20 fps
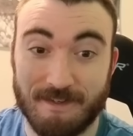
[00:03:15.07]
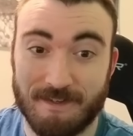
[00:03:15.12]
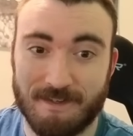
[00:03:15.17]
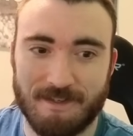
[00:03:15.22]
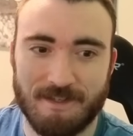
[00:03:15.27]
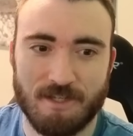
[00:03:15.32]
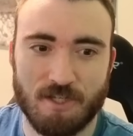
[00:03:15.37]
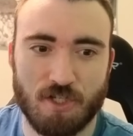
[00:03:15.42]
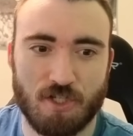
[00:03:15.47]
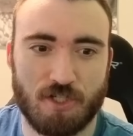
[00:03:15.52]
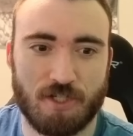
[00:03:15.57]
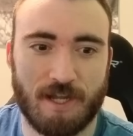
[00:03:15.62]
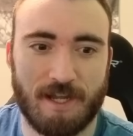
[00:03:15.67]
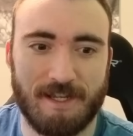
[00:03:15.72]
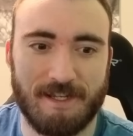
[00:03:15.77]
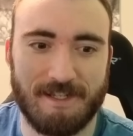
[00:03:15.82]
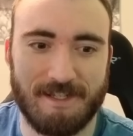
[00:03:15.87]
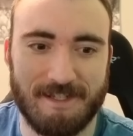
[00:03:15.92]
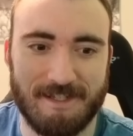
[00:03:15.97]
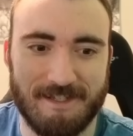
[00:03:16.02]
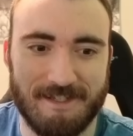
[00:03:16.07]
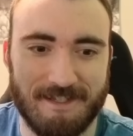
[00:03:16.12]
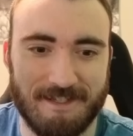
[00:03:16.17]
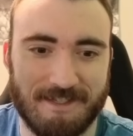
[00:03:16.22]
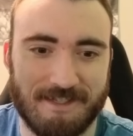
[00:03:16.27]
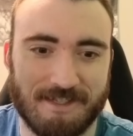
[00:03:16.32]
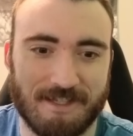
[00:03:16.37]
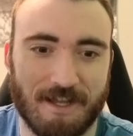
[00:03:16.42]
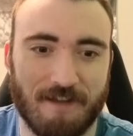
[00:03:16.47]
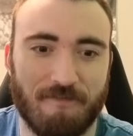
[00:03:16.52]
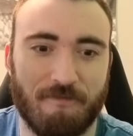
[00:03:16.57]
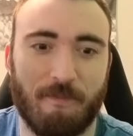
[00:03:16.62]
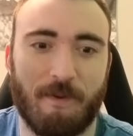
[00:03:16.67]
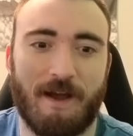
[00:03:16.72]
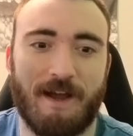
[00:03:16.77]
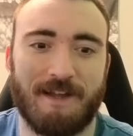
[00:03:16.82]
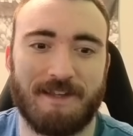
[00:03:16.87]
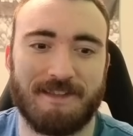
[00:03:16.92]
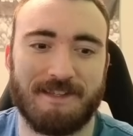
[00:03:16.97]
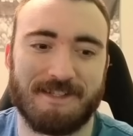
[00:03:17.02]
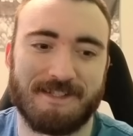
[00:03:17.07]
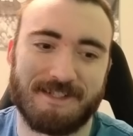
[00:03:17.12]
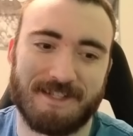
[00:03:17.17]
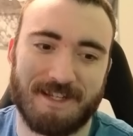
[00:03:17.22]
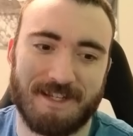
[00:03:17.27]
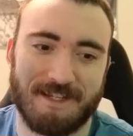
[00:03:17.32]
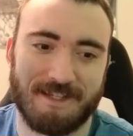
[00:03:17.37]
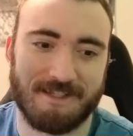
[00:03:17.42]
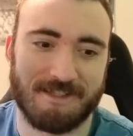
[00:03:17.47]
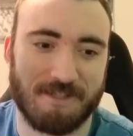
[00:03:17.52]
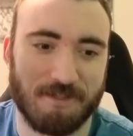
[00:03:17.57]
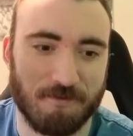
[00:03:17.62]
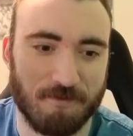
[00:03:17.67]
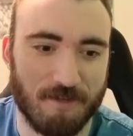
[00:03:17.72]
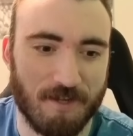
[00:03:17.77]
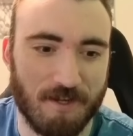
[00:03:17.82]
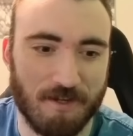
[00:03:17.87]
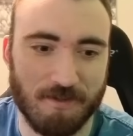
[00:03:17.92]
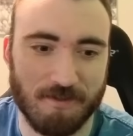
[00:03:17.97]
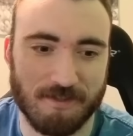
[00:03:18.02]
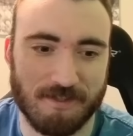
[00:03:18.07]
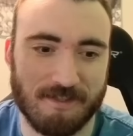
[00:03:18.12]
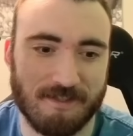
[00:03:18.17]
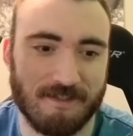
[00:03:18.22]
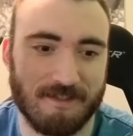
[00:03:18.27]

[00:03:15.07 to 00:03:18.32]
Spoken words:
shady stuff behind the scenes, who knows,